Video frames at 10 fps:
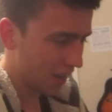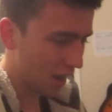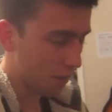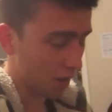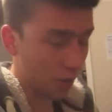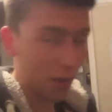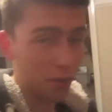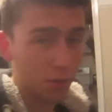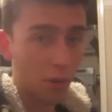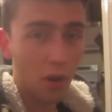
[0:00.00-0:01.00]
Hopefully I wake up
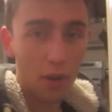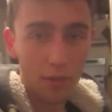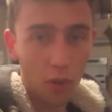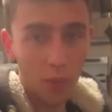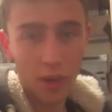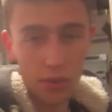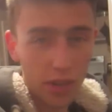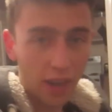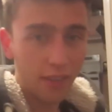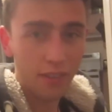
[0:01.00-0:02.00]
tomorrow and I've got Windows
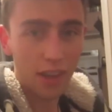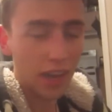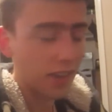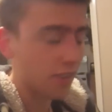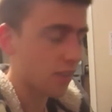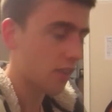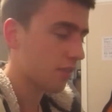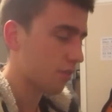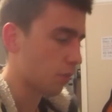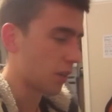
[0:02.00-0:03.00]
10. And
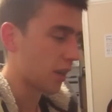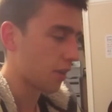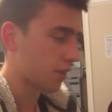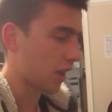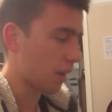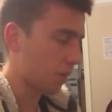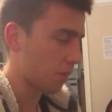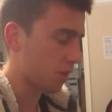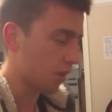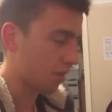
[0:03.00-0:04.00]
from Windows 10 I'll be able
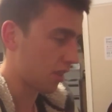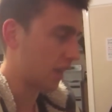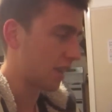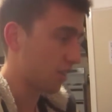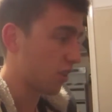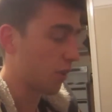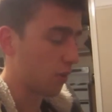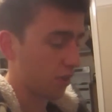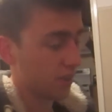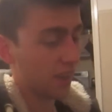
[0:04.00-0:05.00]
to do everything I need to do in
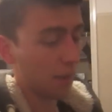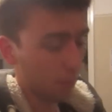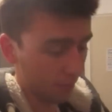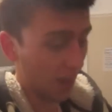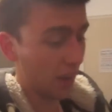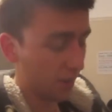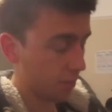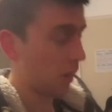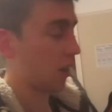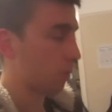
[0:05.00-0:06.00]
order to get Atlas
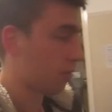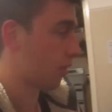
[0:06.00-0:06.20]
back up and